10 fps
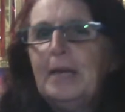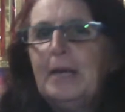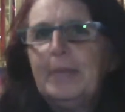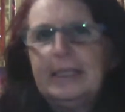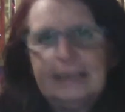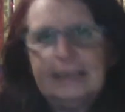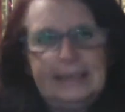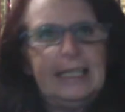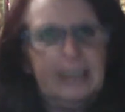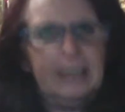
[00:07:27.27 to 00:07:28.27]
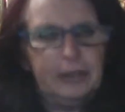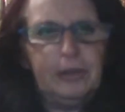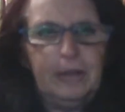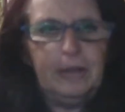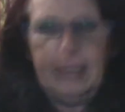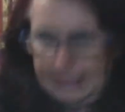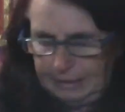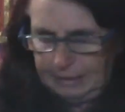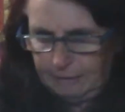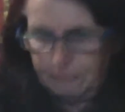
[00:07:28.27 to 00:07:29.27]
but as I say, I do like
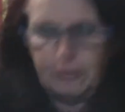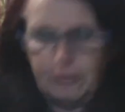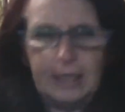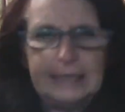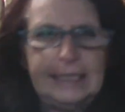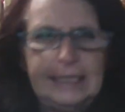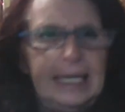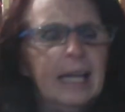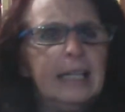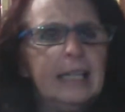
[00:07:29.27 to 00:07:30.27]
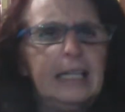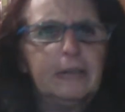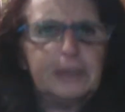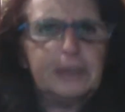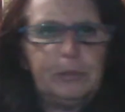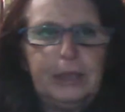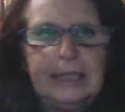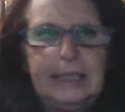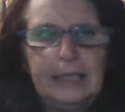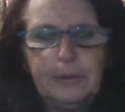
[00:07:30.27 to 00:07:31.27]
a variety, and it looks
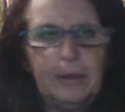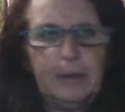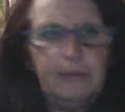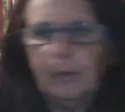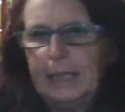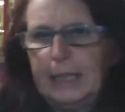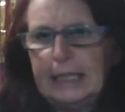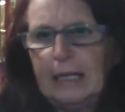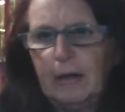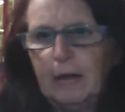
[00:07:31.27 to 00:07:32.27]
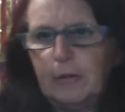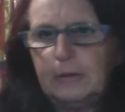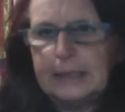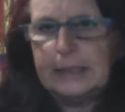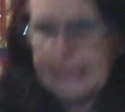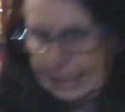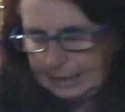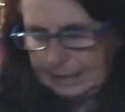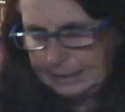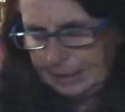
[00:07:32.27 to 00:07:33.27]
pretty as well if you're making a whole salad.